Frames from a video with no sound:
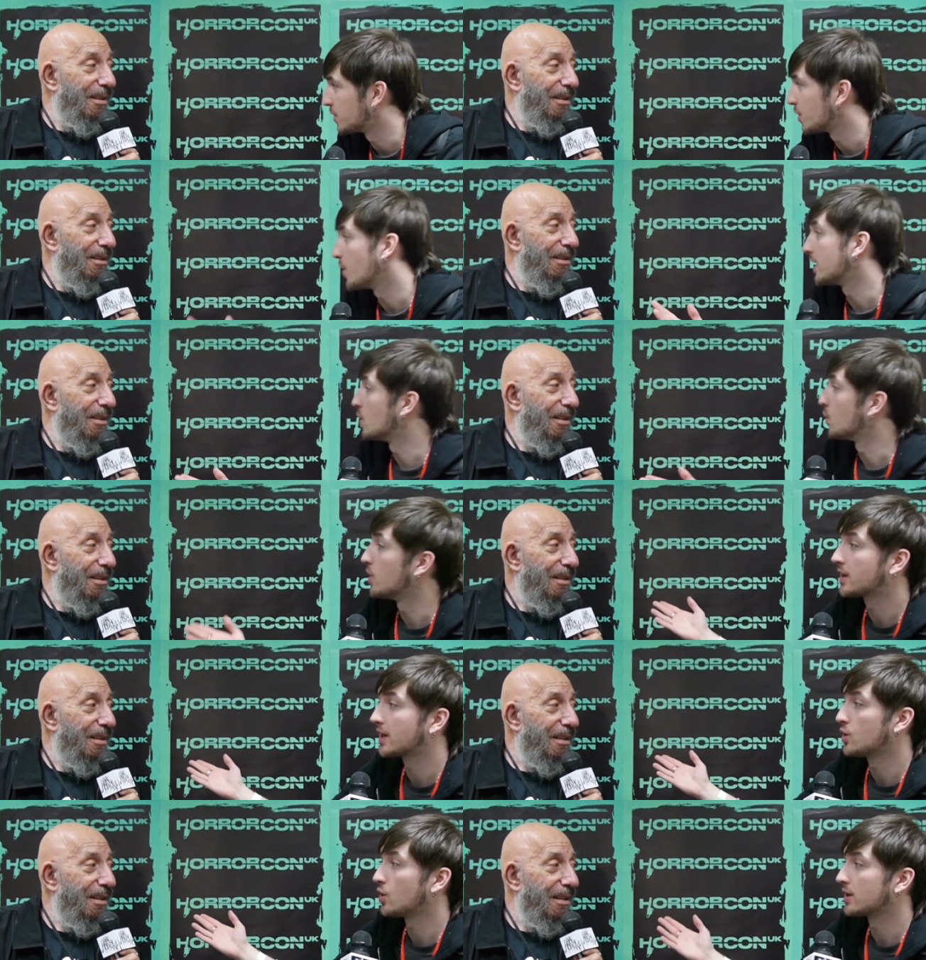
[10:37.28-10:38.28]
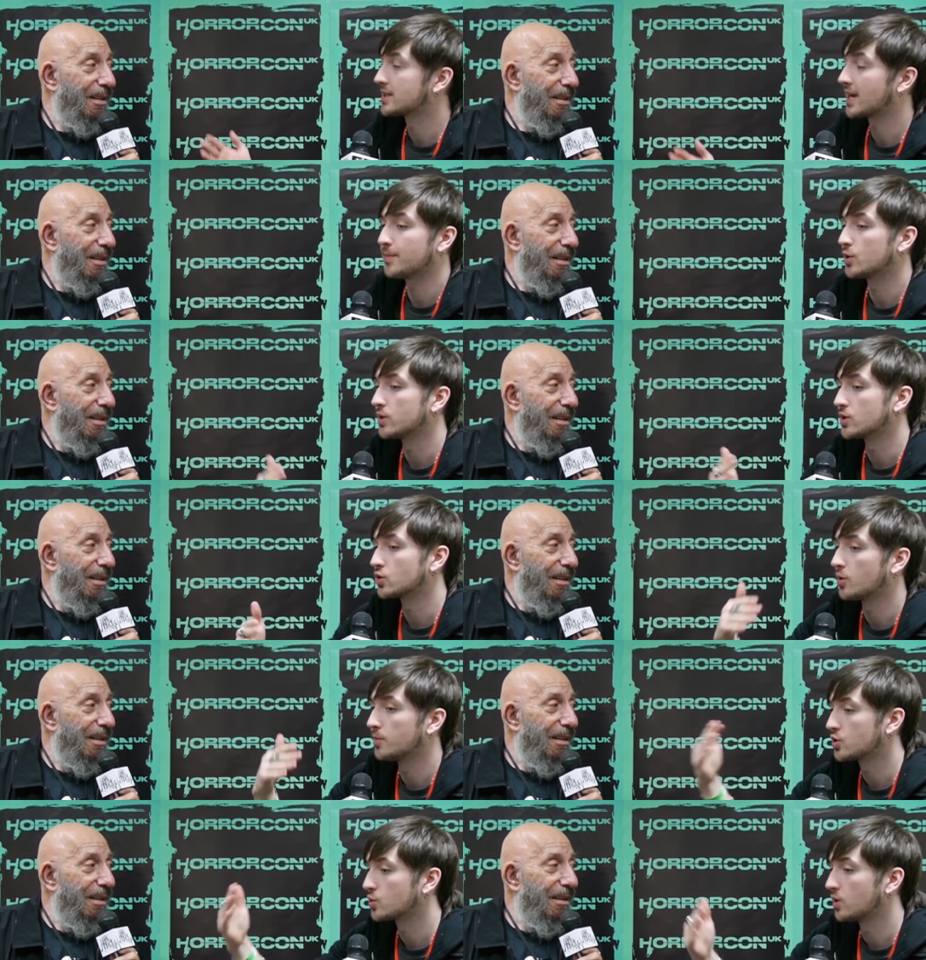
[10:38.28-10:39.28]
Speaker 1: I do. And you're working all the time. You're doing
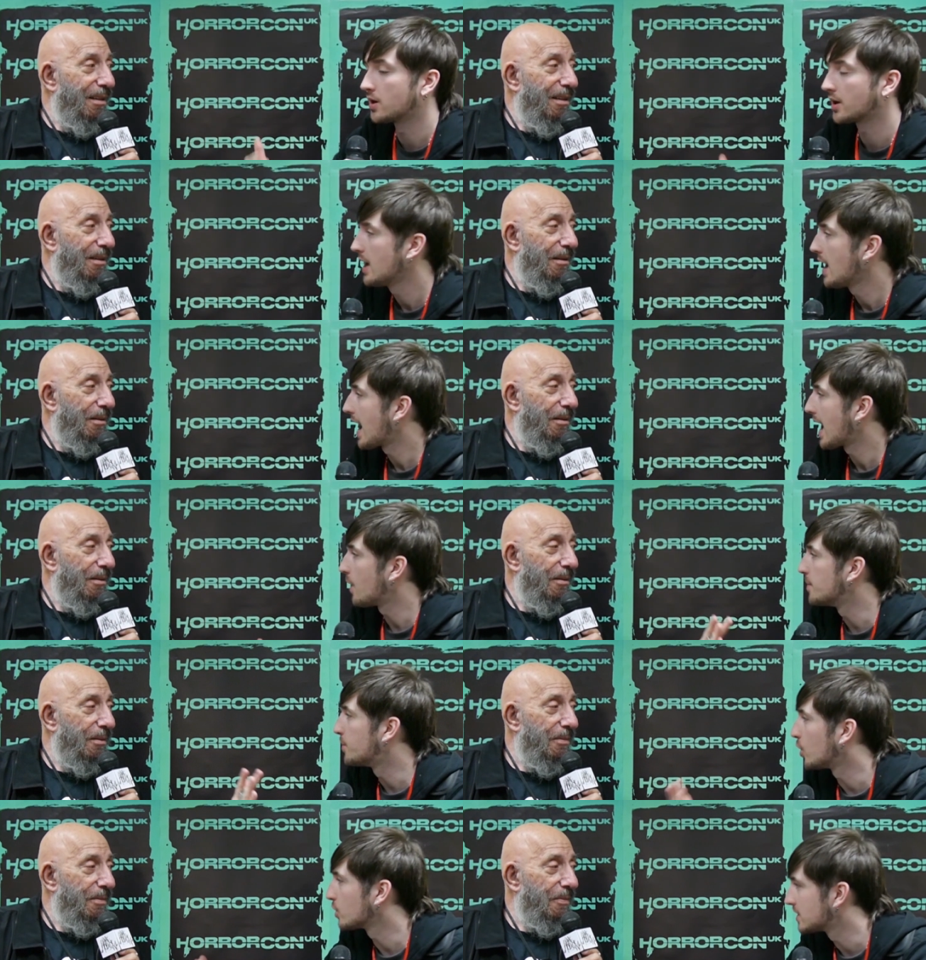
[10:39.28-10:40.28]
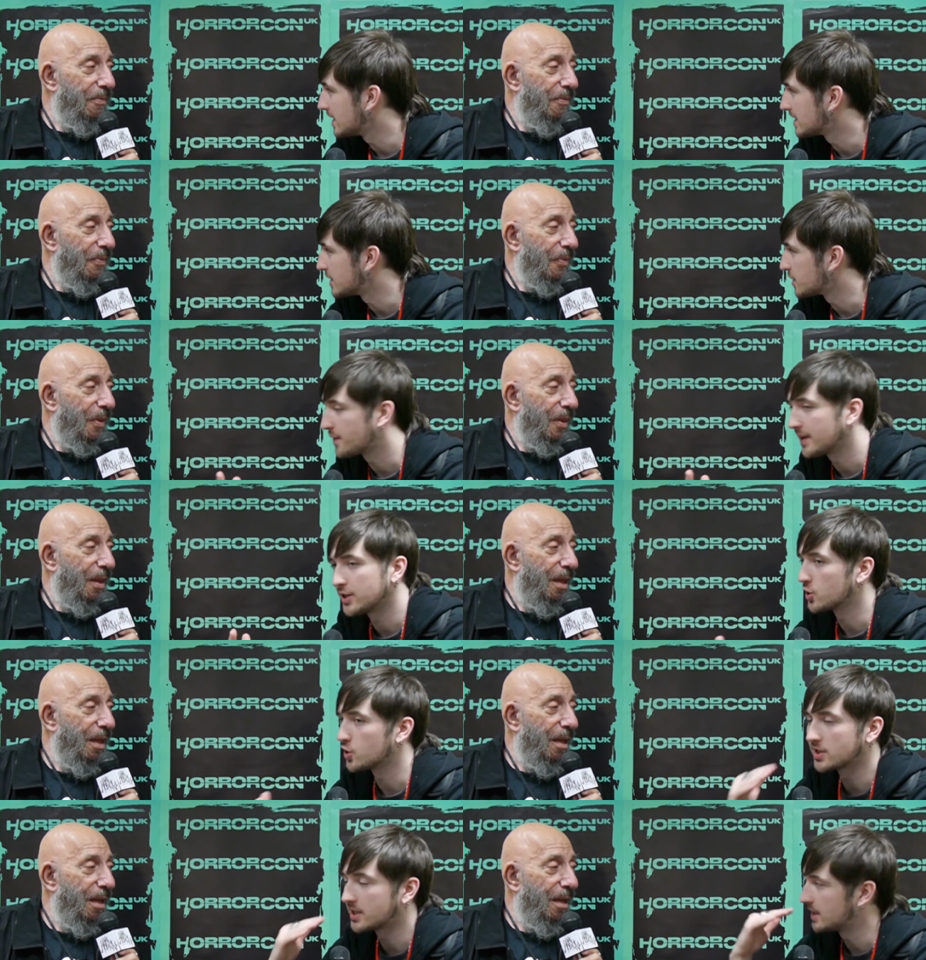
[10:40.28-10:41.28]
so much work. How important is it, you think, to
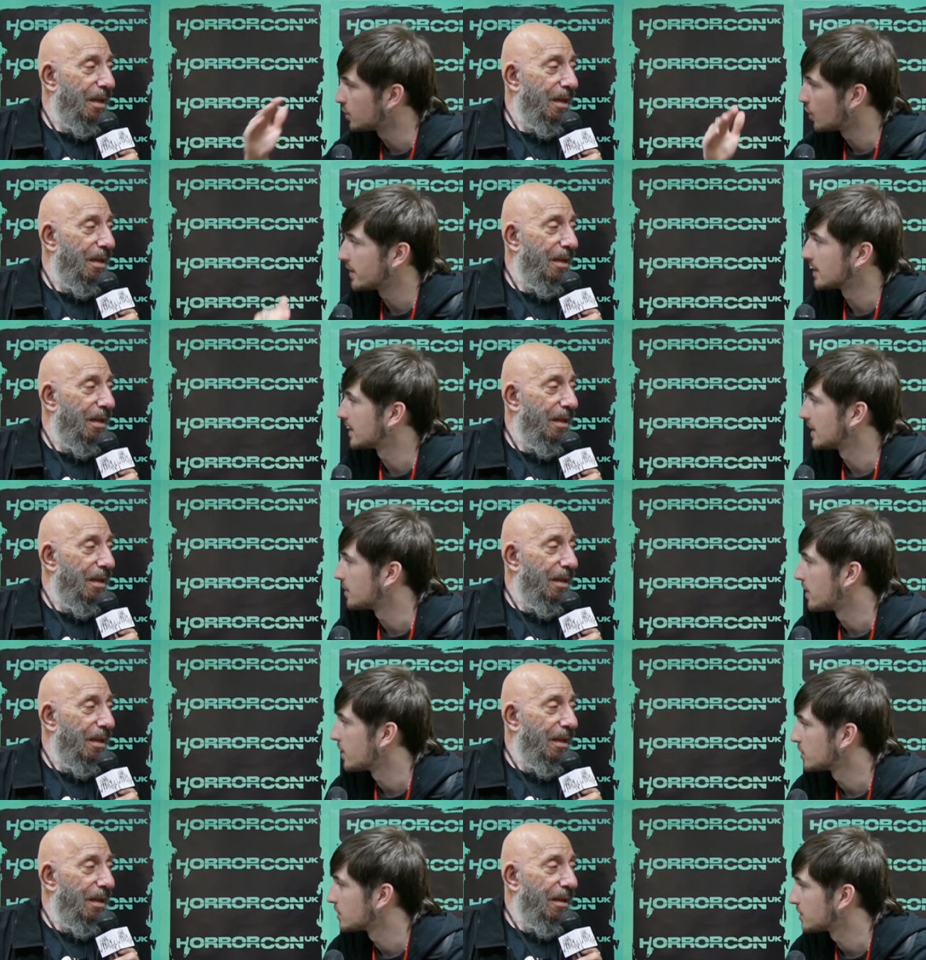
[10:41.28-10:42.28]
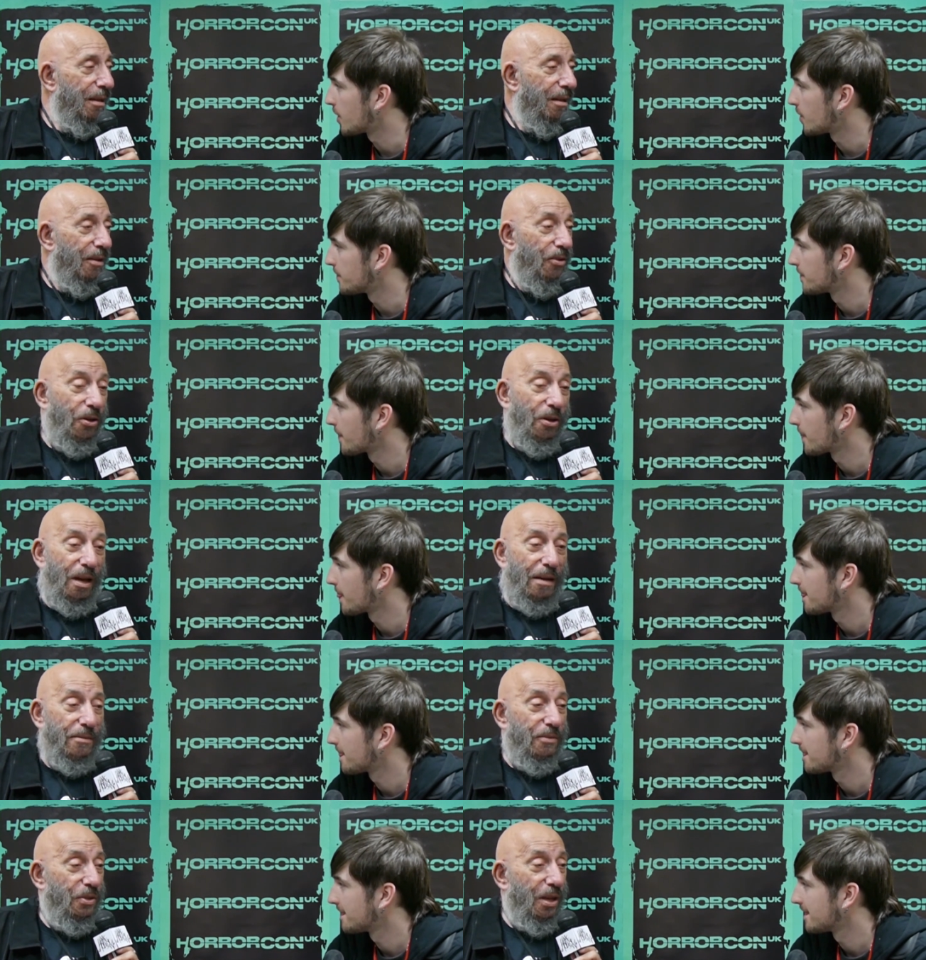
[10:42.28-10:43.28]
just keep going and keep and nonstop? You
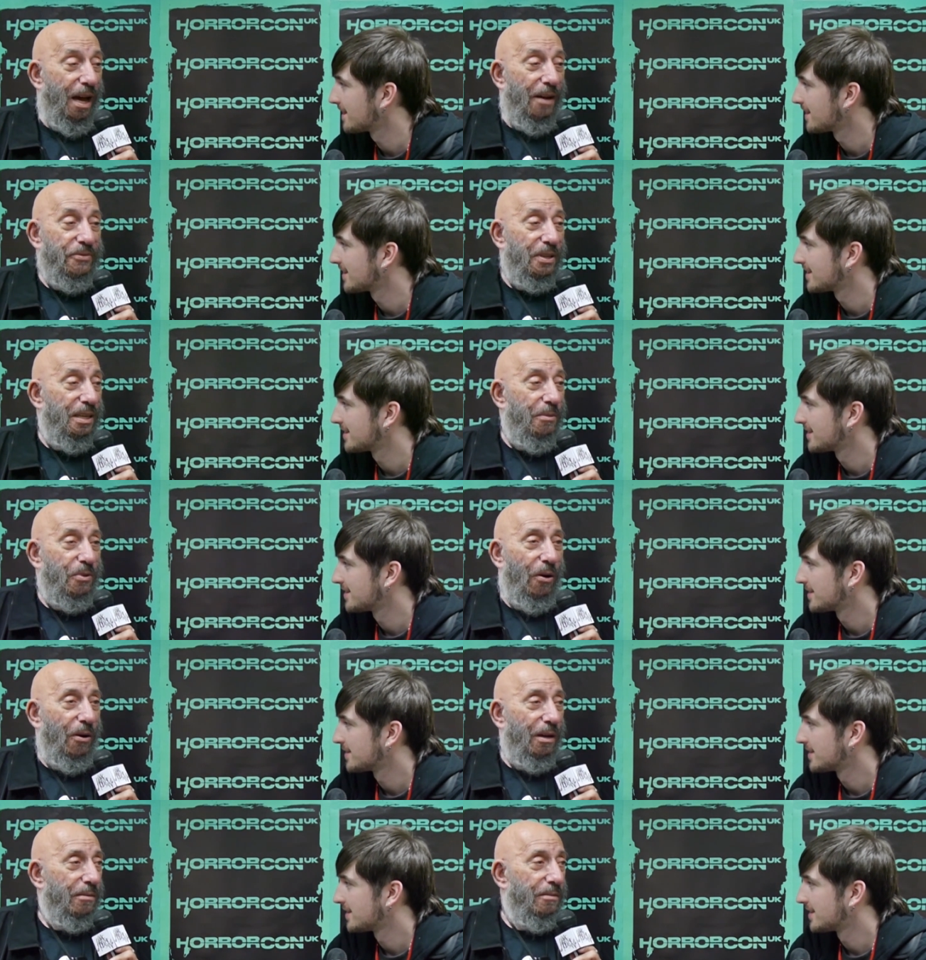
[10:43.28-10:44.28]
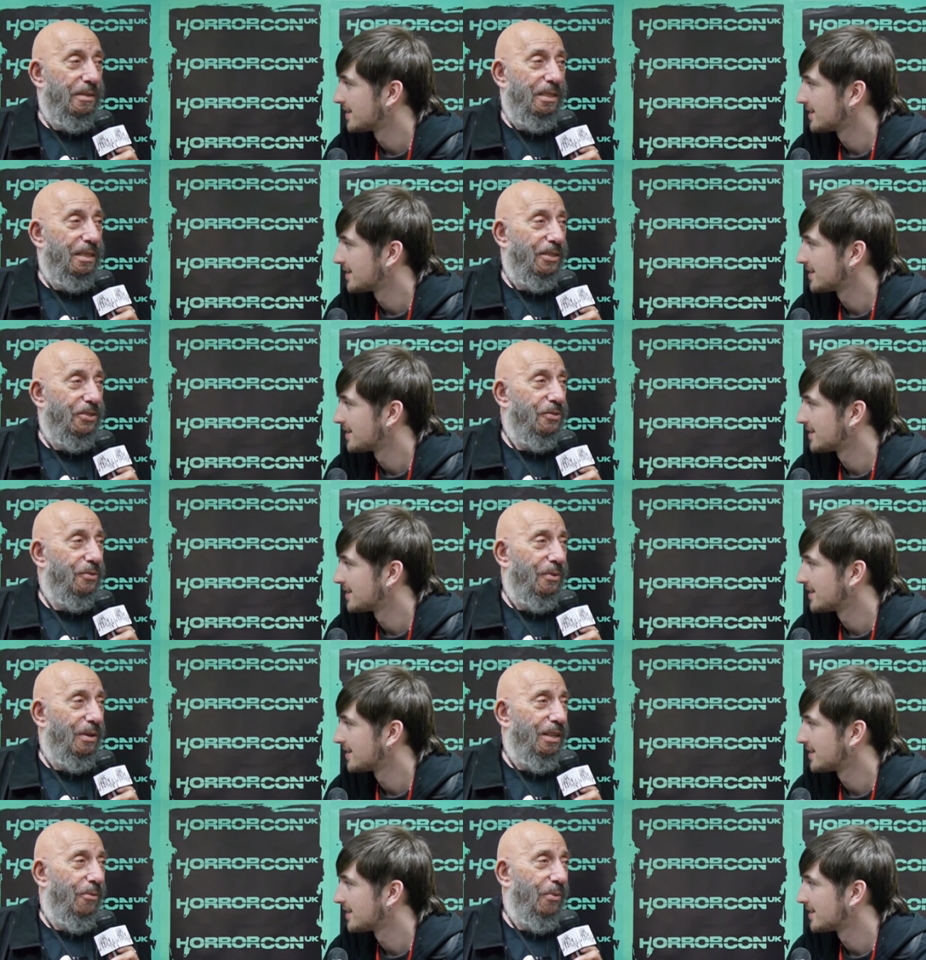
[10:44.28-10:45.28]
have
Speaker 2: you have to keep going because
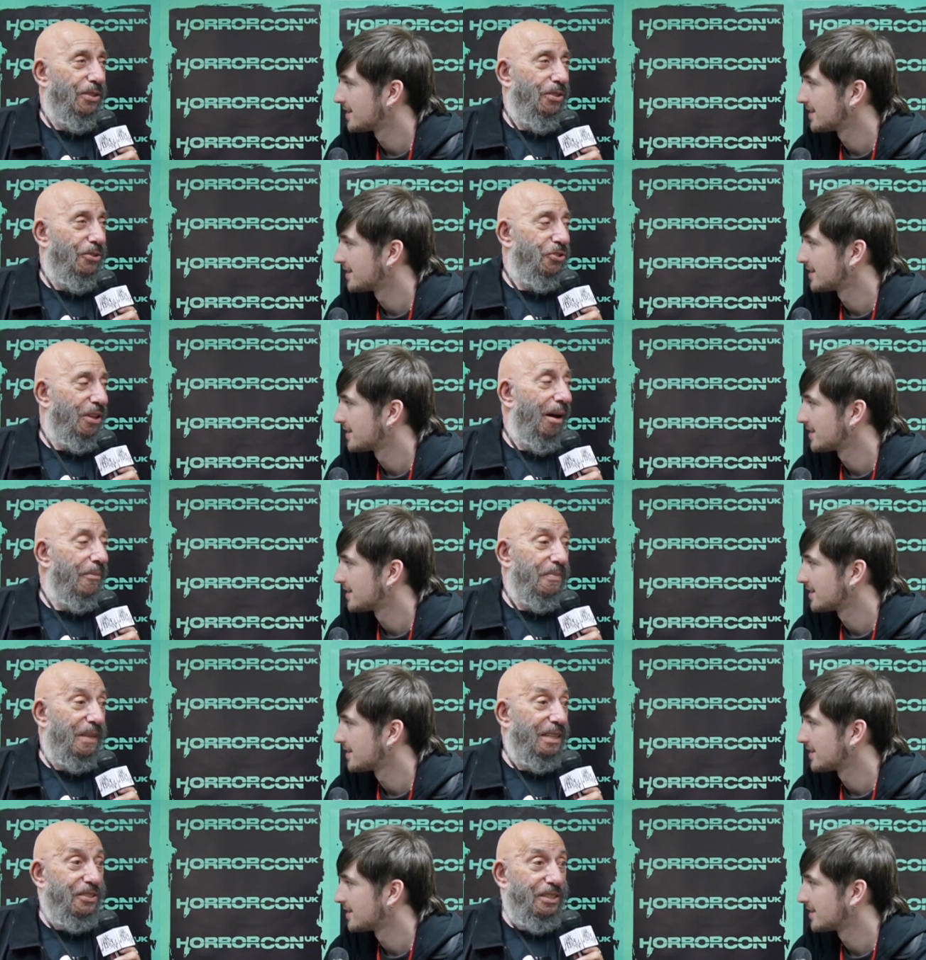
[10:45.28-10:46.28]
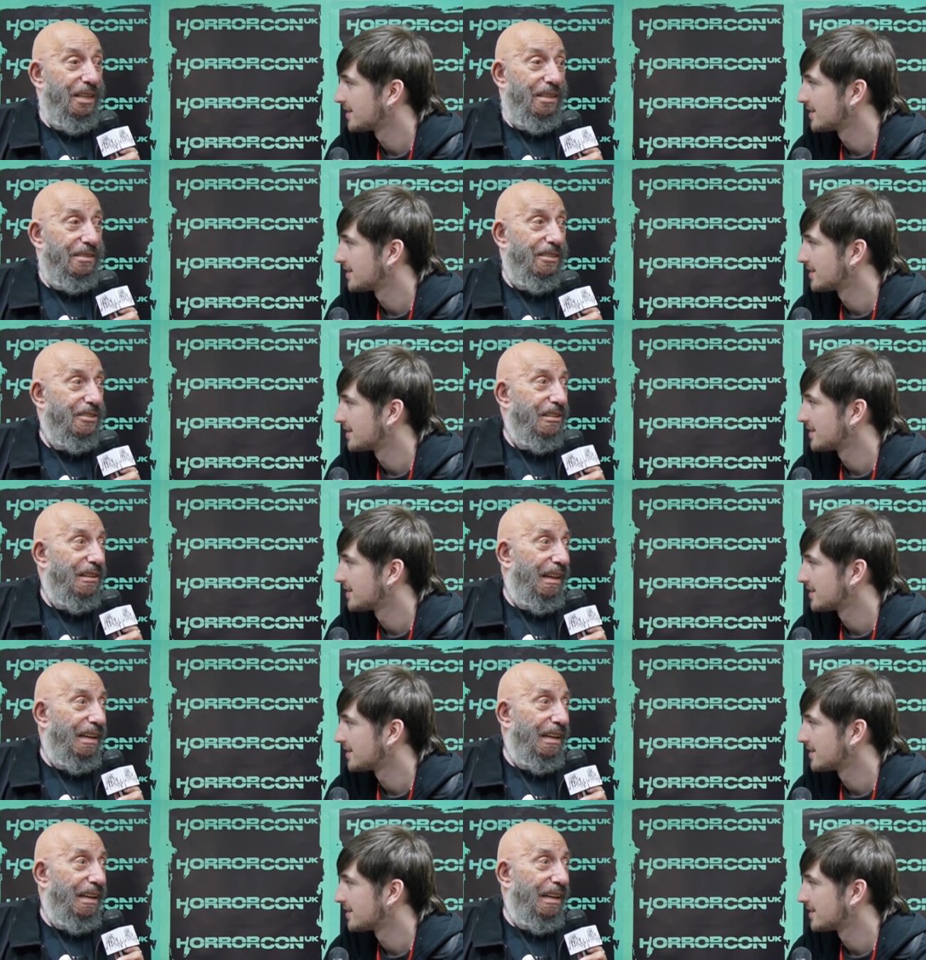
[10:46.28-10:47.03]
when when you stop, that's it. That's uh,